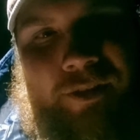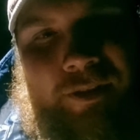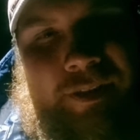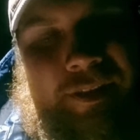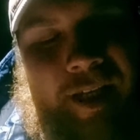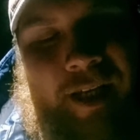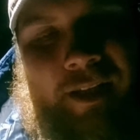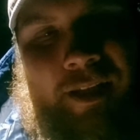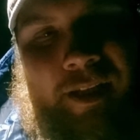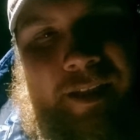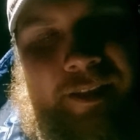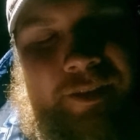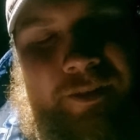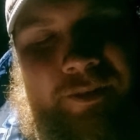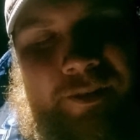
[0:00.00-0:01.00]
or
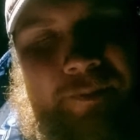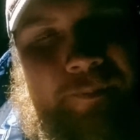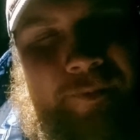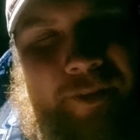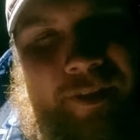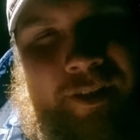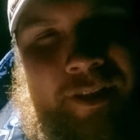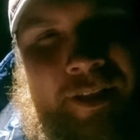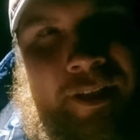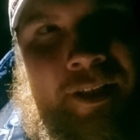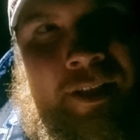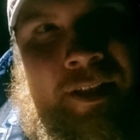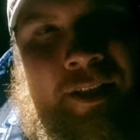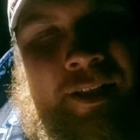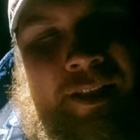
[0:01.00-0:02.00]
satellites or something.
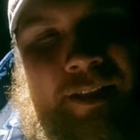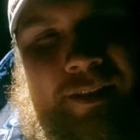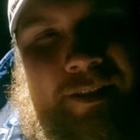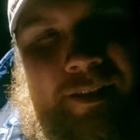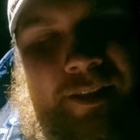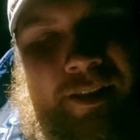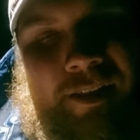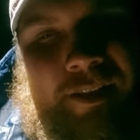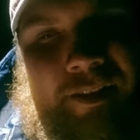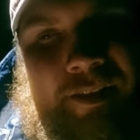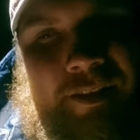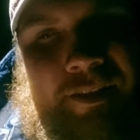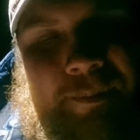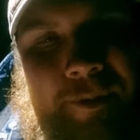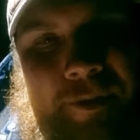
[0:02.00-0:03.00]
It's
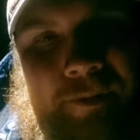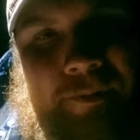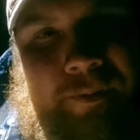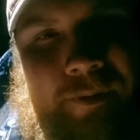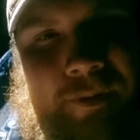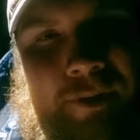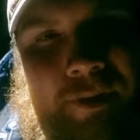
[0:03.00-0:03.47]
beautiful.